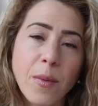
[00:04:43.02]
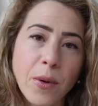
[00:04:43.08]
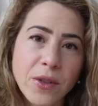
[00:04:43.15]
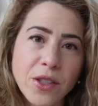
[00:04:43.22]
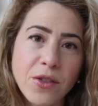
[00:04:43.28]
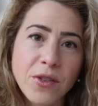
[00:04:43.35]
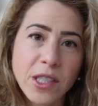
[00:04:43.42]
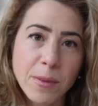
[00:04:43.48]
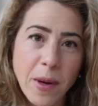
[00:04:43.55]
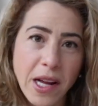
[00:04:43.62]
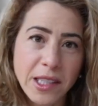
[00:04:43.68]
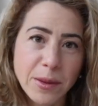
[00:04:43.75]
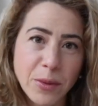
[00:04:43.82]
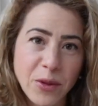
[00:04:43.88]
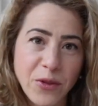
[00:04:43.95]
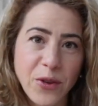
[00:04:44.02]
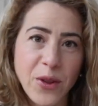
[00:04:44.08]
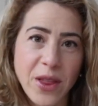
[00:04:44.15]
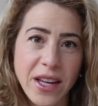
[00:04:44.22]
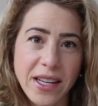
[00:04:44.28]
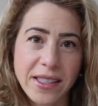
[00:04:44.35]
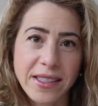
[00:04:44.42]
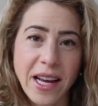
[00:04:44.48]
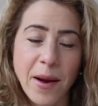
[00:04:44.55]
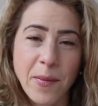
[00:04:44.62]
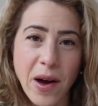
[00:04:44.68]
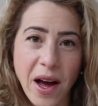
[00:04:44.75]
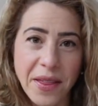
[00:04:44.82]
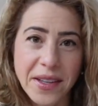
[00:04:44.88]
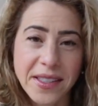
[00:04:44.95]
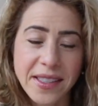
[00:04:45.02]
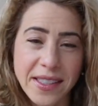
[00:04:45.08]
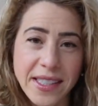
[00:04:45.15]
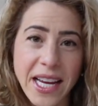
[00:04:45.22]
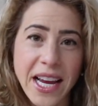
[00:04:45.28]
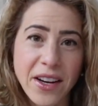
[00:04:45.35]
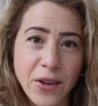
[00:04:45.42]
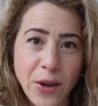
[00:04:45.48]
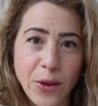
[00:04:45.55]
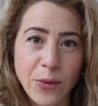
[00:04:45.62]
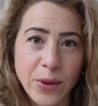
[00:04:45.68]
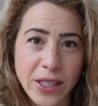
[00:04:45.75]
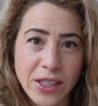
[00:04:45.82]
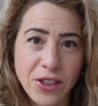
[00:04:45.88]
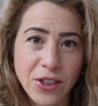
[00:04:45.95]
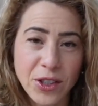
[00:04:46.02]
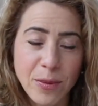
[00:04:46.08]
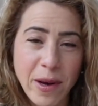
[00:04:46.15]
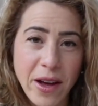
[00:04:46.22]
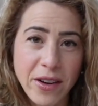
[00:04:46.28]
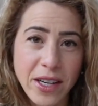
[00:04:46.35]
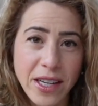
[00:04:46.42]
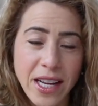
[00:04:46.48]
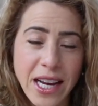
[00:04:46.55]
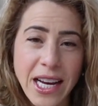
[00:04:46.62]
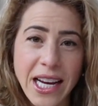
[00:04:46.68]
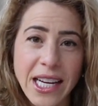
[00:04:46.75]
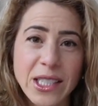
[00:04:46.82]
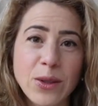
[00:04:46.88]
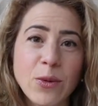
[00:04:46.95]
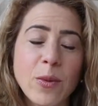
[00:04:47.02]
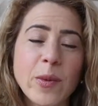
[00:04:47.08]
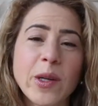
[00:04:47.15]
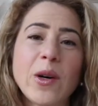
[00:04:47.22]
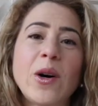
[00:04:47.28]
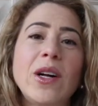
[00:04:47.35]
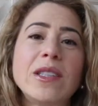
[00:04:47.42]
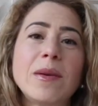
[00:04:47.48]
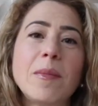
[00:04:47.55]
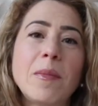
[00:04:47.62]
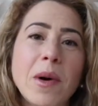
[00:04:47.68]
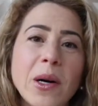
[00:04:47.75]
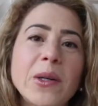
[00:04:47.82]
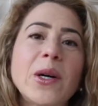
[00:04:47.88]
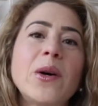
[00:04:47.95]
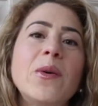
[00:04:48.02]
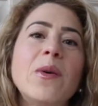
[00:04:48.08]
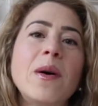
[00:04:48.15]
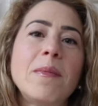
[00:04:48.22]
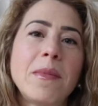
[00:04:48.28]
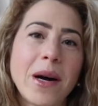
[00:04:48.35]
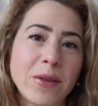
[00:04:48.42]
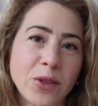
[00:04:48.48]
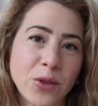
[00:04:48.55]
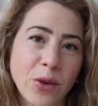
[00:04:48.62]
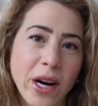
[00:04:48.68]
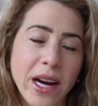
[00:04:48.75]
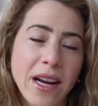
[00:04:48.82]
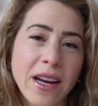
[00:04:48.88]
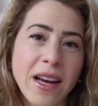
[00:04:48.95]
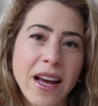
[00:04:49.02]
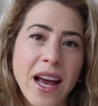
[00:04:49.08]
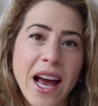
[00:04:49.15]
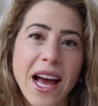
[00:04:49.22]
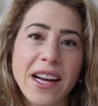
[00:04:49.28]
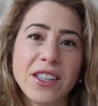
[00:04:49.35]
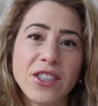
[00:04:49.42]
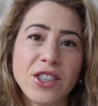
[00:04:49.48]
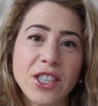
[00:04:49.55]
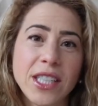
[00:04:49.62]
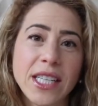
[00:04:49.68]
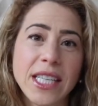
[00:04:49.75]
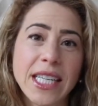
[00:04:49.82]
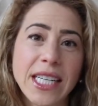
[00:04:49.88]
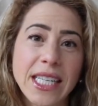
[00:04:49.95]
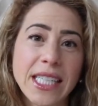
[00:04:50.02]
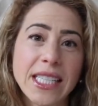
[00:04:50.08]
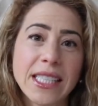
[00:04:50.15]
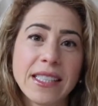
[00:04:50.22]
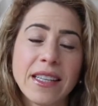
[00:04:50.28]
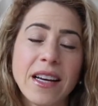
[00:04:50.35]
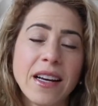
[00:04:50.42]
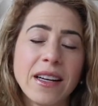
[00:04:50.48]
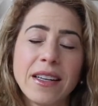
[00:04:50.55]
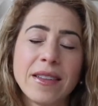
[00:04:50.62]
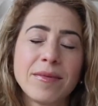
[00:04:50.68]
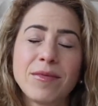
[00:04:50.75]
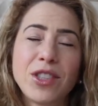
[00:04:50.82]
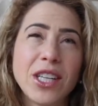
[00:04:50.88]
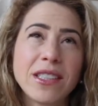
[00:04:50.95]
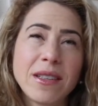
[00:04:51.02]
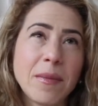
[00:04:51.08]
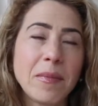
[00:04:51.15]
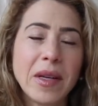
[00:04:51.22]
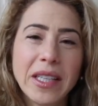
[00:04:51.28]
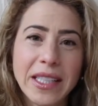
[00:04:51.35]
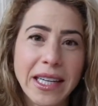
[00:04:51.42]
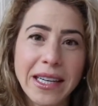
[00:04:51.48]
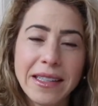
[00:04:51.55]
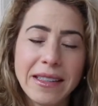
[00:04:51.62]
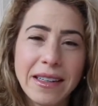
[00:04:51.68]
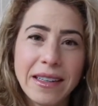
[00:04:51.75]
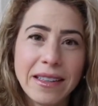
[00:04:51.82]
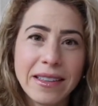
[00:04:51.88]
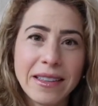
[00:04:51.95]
The person responsible for this hypothesis and all the research about it is a woman called Margo Mountjoy, and she is she has a million